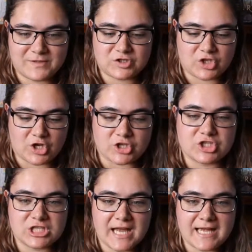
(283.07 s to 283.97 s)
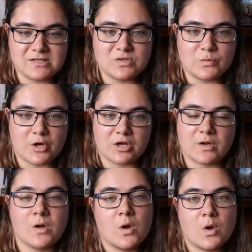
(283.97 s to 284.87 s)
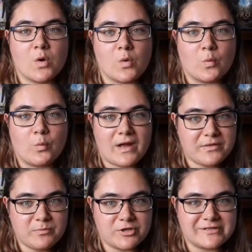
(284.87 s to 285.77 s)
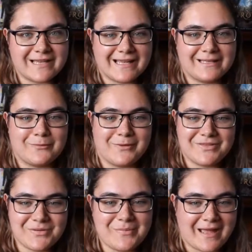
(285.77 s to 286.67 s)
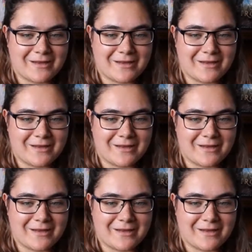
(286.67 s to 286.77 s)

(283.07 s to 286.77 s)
So she has to work with music, with a